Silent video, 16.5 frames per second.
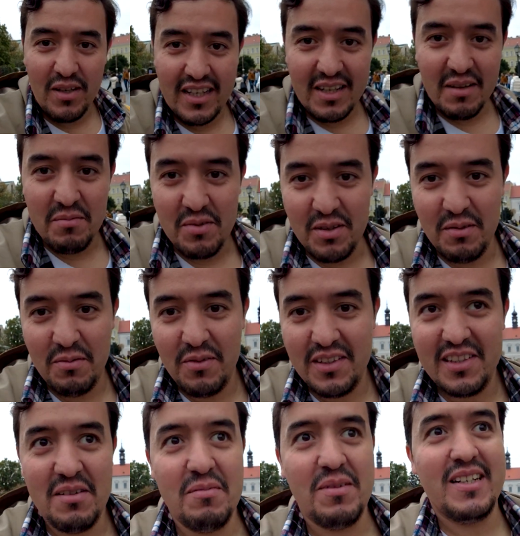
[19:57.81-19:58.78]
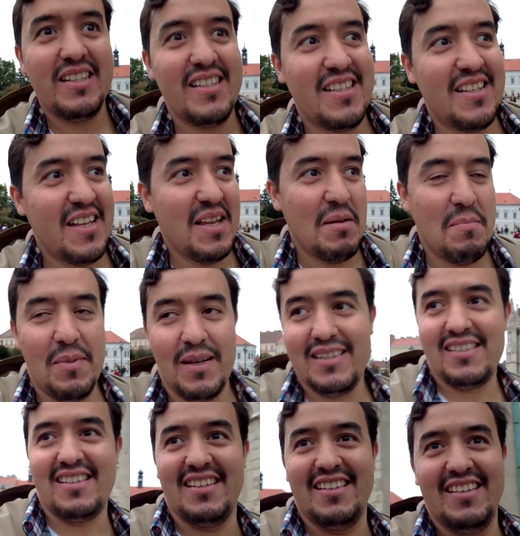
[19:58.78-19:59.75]
welcome to the Fisherman's
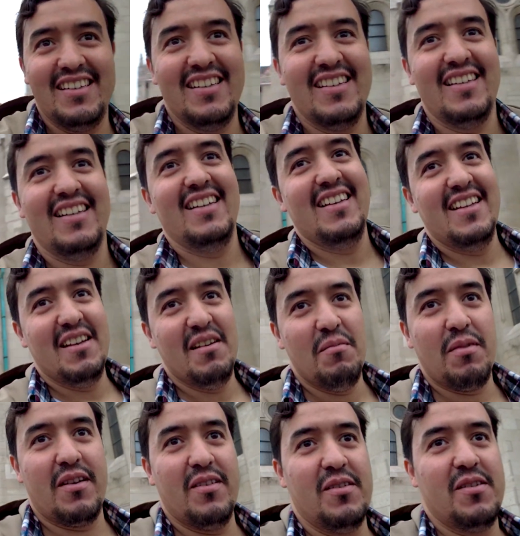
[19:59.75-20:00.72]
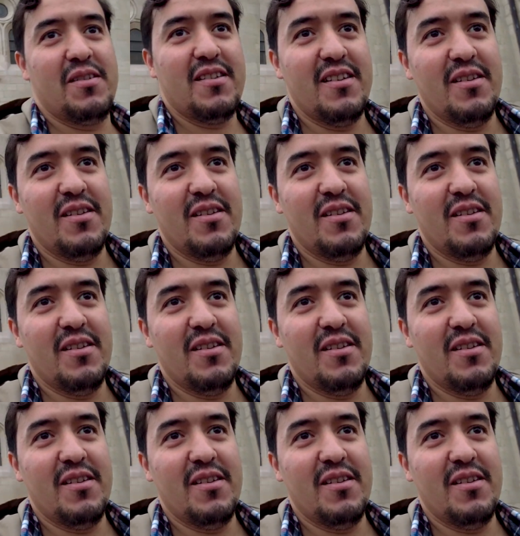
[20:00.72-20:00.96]
Bastion. Because